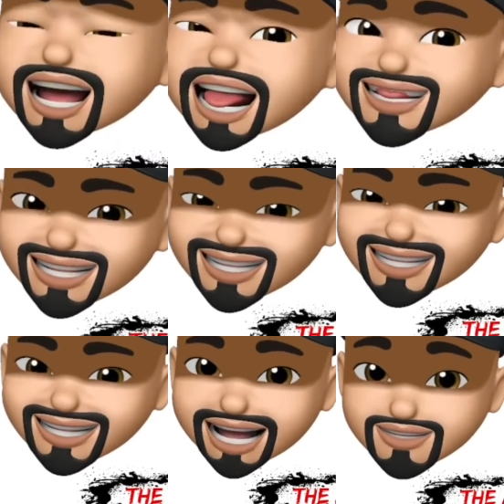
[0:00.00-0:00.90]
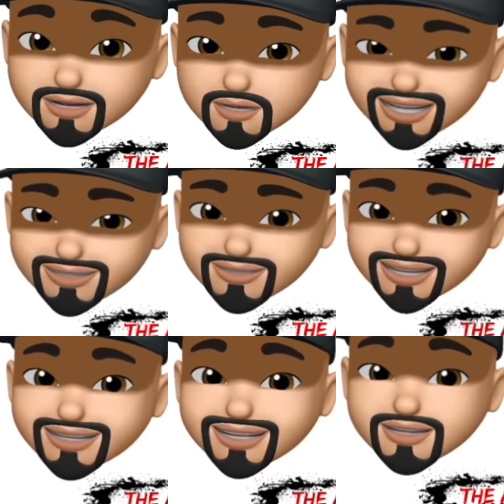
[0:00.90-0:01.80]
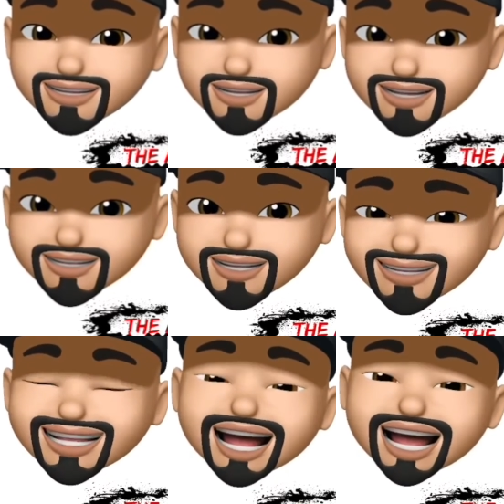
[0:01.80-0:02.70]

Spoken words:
I think it's time to refill some prescriptions.